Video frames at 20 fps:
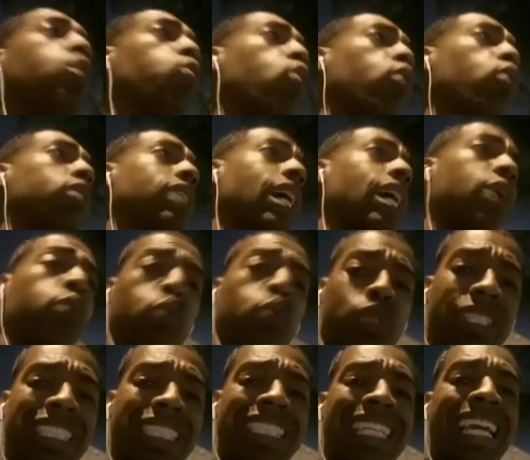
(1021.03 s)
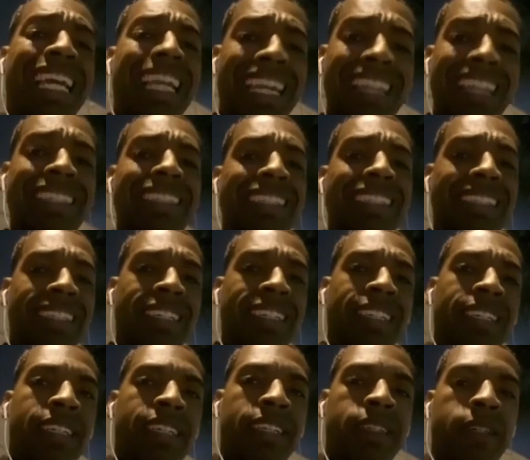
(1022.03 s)
I will say it.
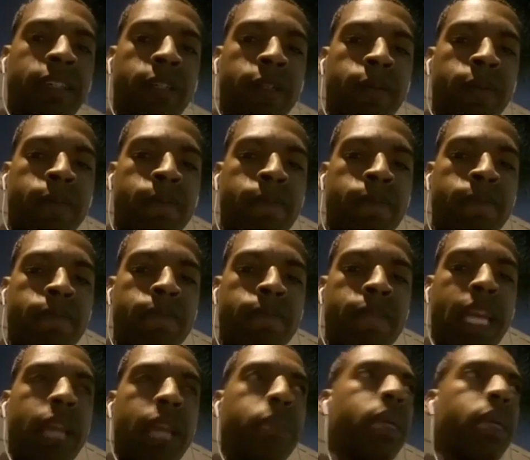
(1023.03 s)
And people